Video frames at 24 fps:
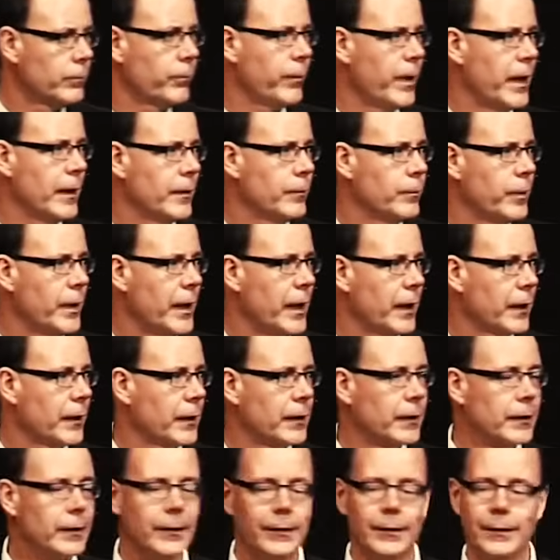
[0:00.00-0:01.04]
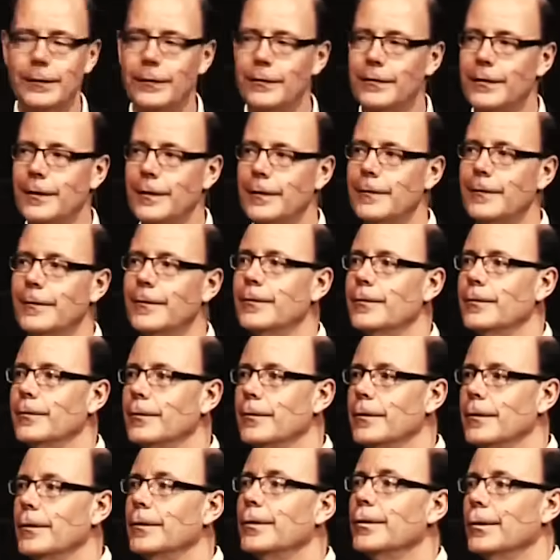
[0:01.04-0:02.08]
Bad back? And he'd say,
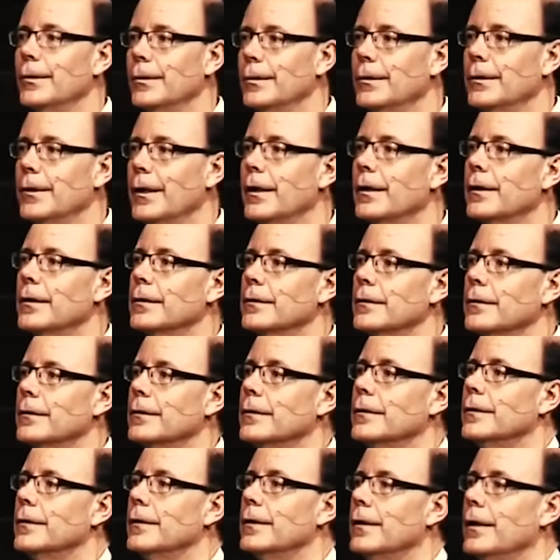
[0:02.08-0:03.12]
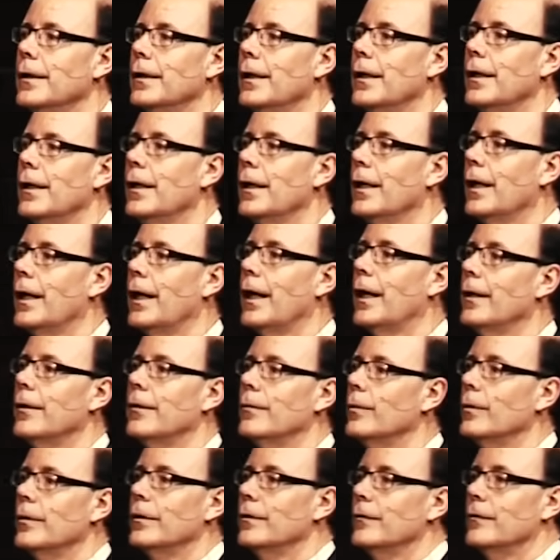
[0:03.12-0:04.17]
No, good heart. I
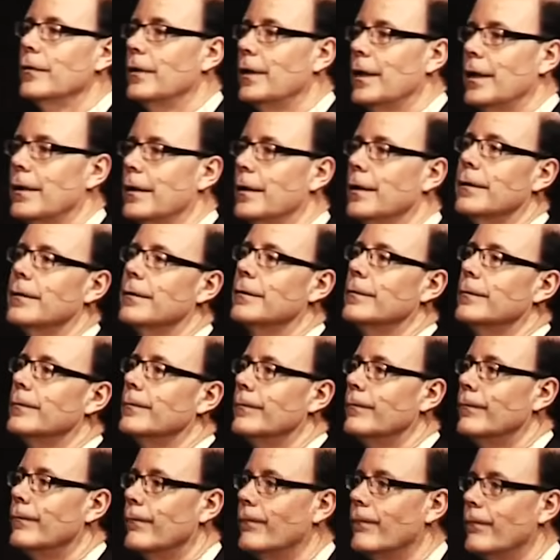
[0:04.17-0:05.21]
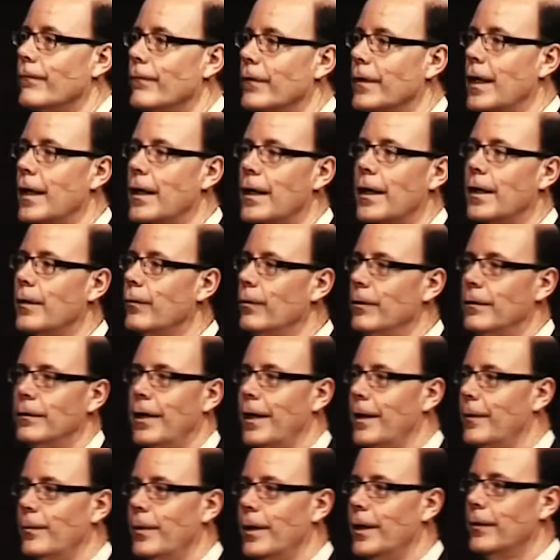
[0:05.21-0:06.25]
don't believe in that idol, and I will
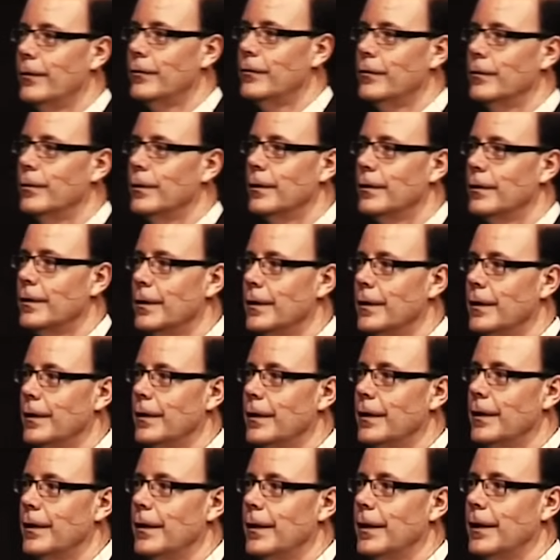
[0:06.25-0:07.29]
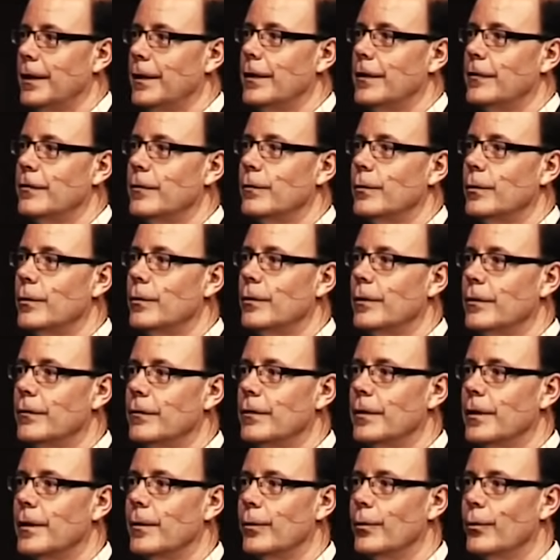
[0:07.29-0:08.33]
not bow to it. And they said, Well, we'll give you
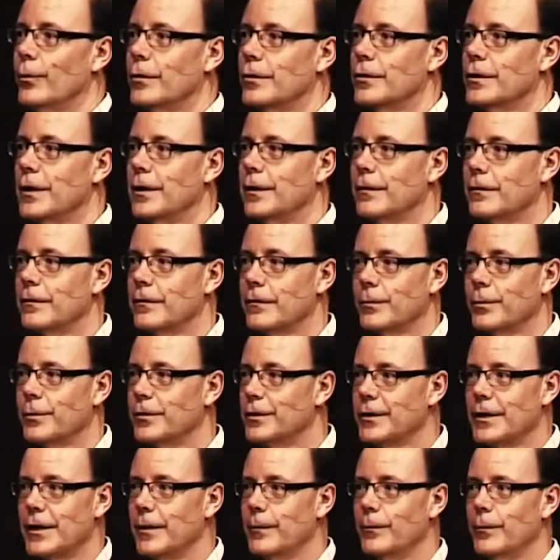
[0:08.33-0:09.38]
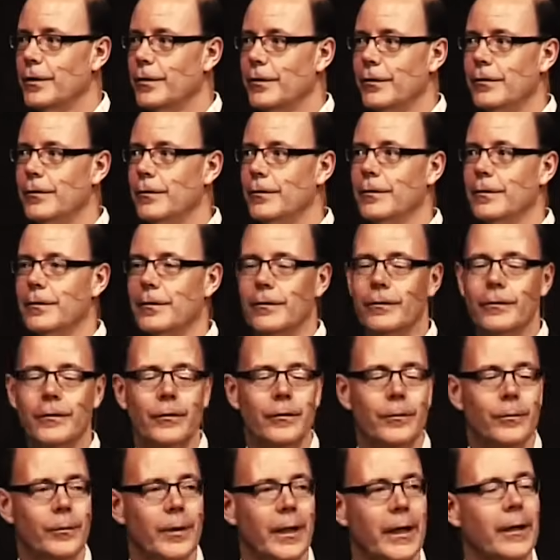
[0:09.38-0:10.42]
a couple more chances, but you can't be in the union if you
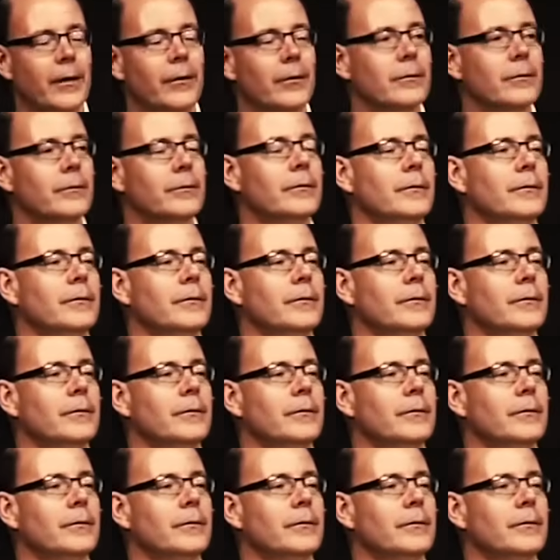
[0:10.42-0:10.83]
don't bow.